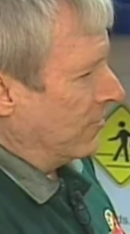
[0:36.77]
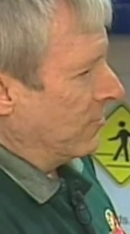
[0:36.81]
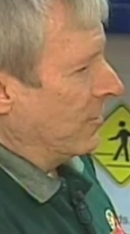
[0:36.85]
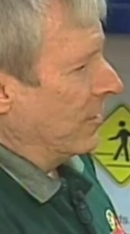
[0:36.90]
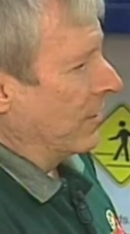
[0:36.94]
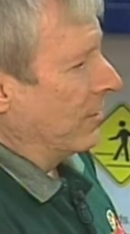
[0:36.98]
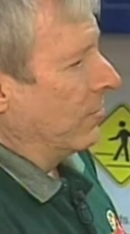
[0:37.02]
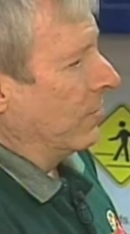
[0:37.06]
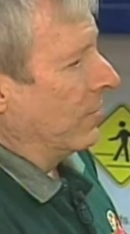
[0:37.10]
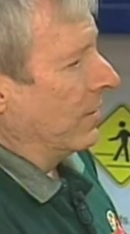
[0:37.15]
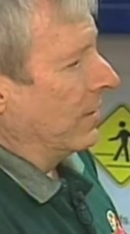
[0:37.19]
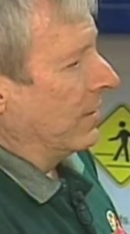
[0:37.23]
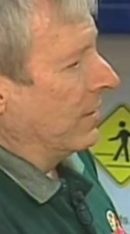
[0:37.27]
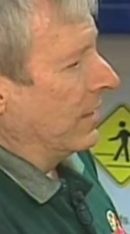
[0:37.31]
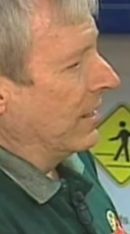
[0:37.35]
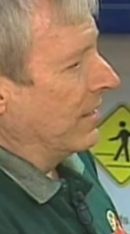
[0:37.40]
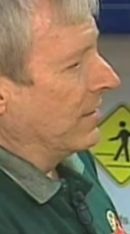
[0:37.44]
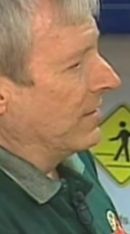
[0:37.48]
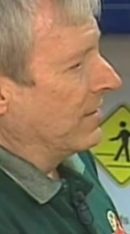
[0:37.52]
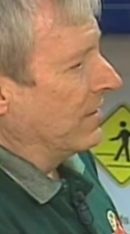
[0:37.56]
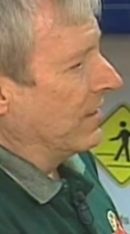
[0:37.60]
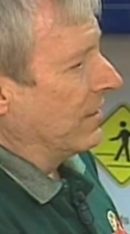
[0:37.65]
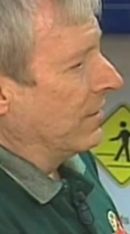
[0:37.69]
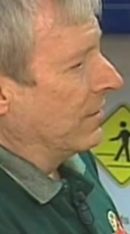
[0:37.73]
January
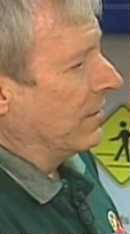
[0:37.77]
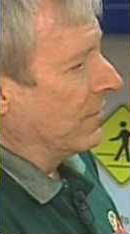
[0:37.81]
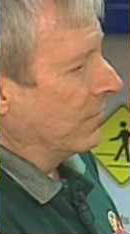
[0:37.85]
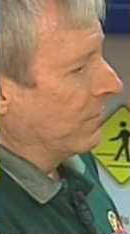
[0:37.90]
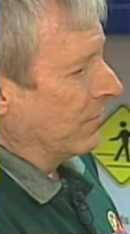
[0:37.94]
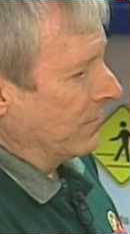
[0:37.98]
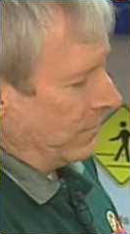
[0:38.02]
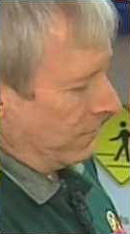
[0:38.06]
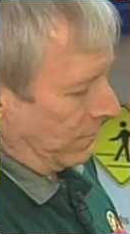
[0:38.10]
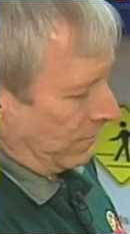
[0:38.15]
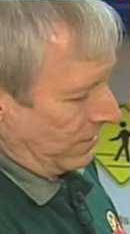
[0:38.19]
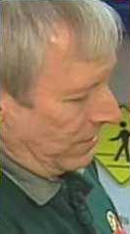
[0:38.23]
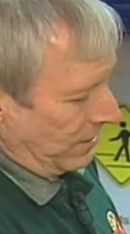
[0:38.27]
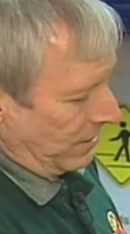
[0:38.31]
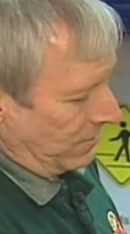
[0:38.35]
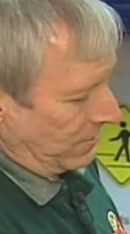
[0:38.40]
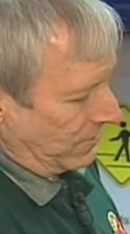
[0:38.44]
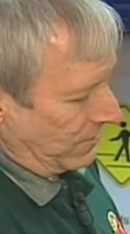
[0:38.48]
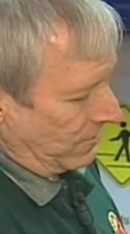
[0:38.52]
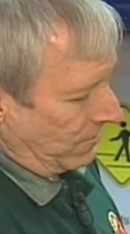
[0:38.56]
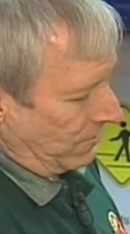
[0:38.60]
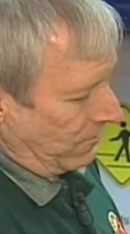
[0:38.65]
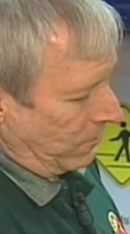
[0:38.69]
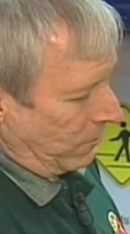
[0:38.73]
19th of
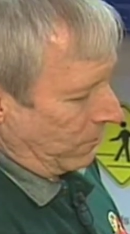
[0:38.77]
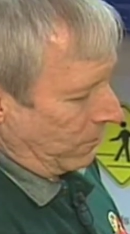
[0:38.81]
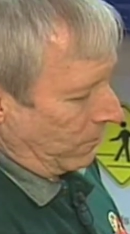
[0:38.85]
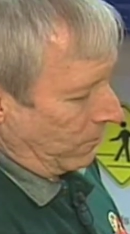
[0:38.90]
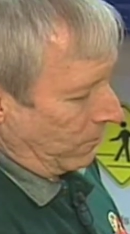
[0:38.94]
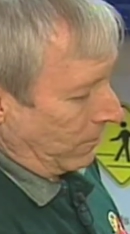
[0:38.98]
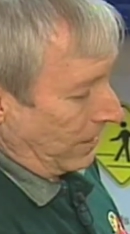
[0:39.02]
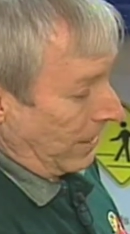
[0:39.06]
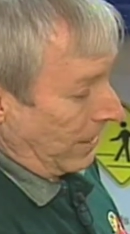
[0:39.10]
2004.